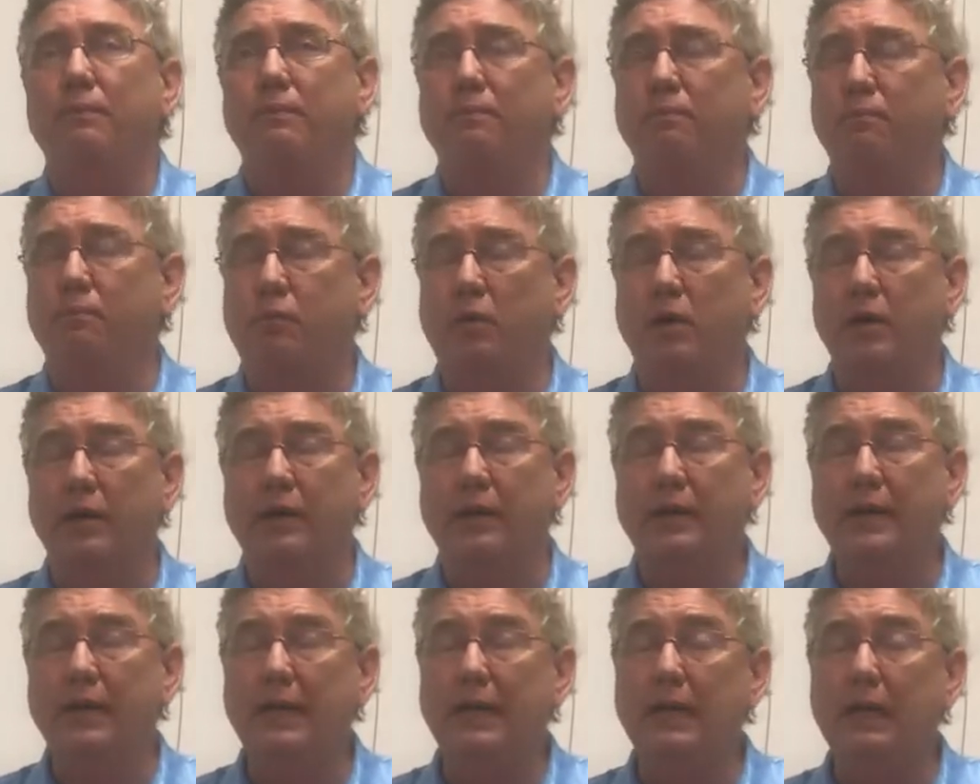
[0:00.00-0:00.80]

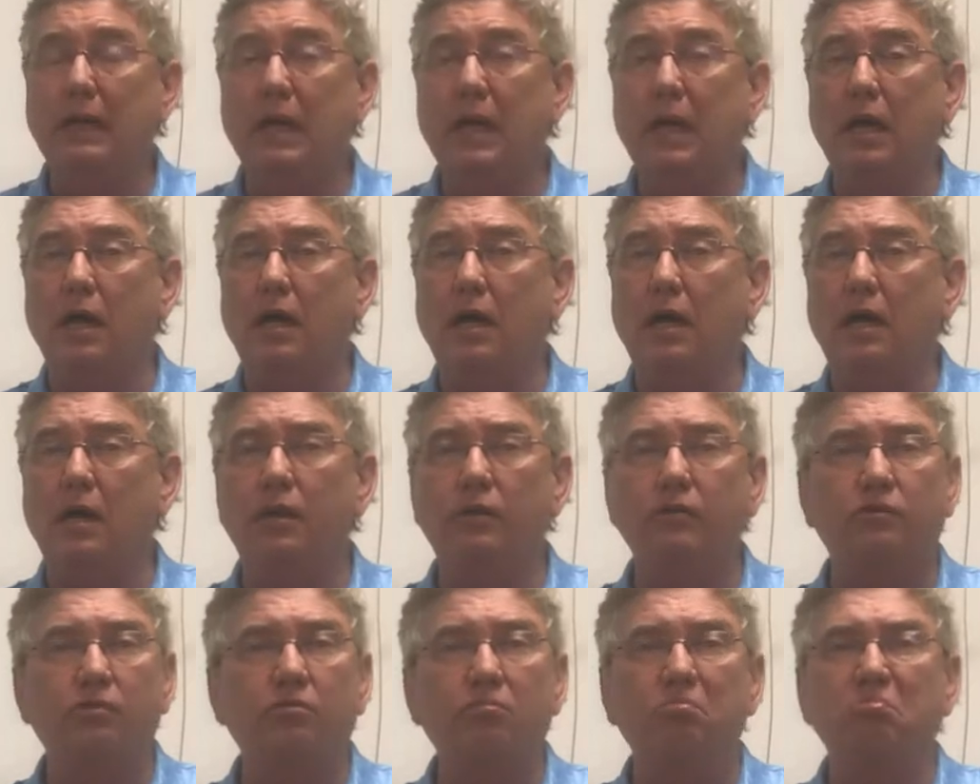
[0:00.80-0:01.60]
Break any
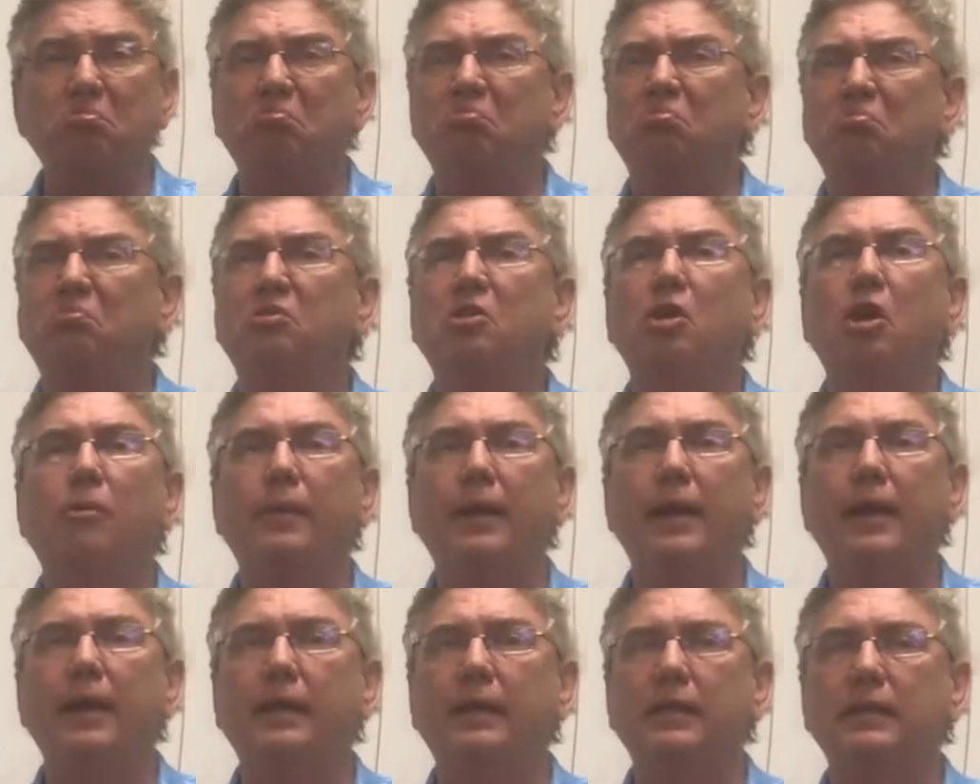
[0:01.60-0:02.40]
laws.
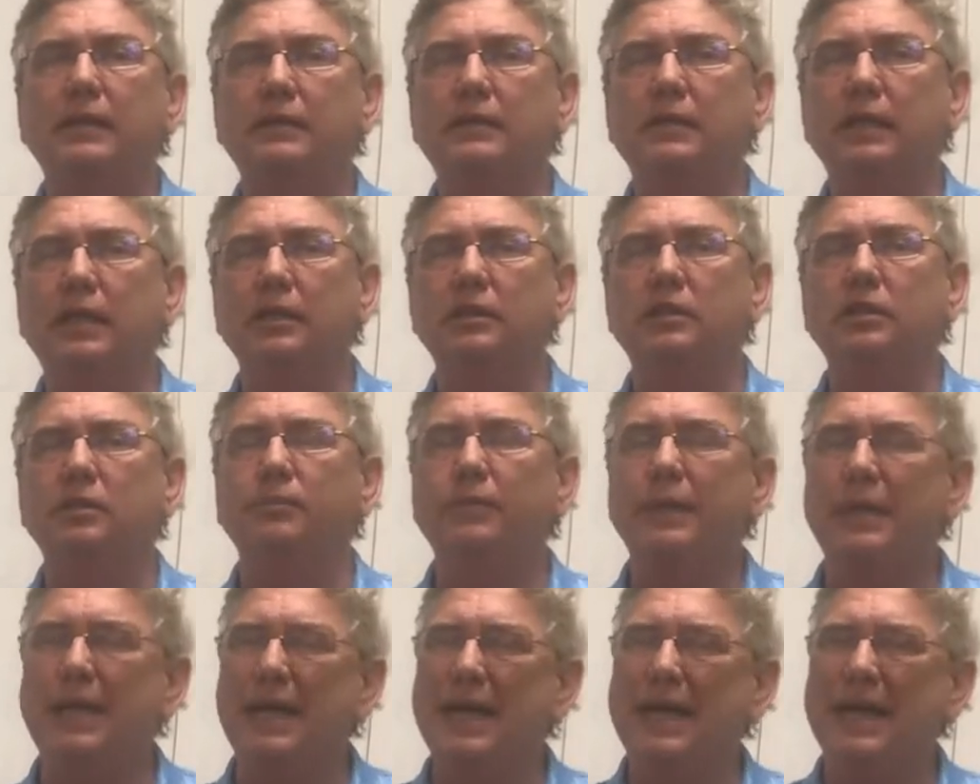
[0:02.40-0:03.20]
Nobody could touch
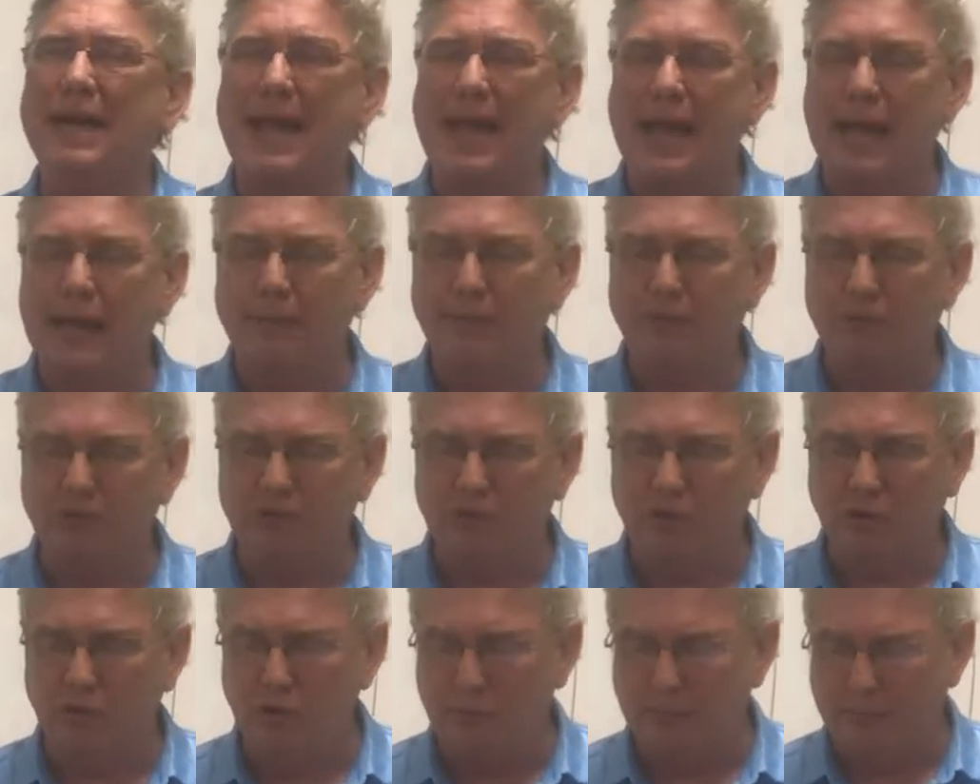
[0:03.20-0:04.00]
him. He had
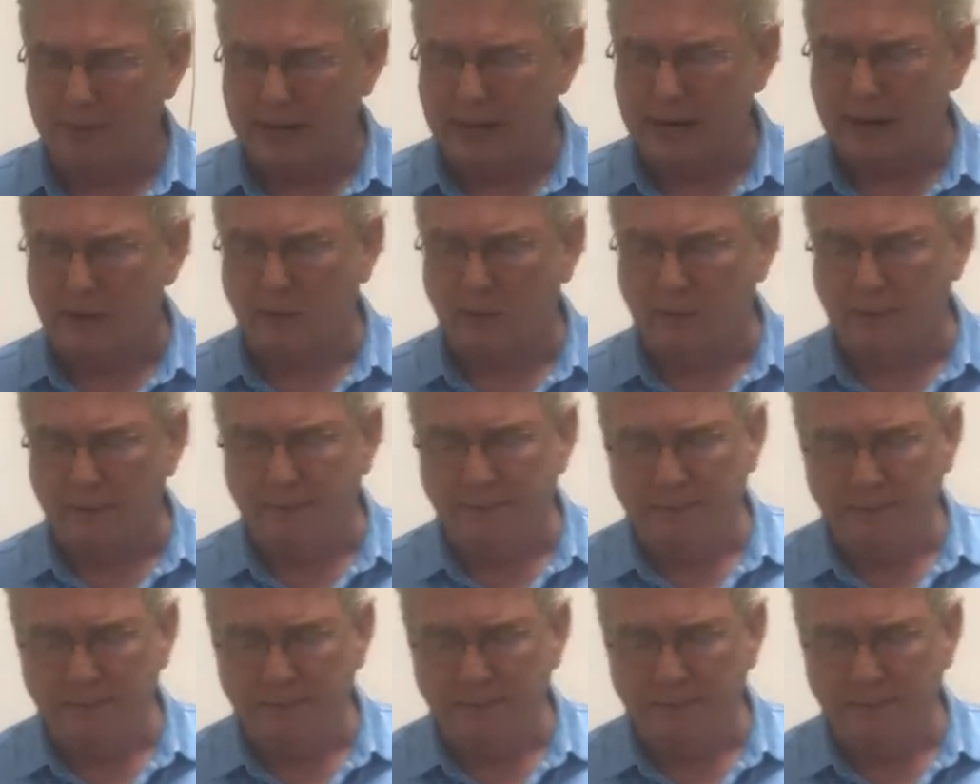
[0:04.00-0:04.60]
absolute power.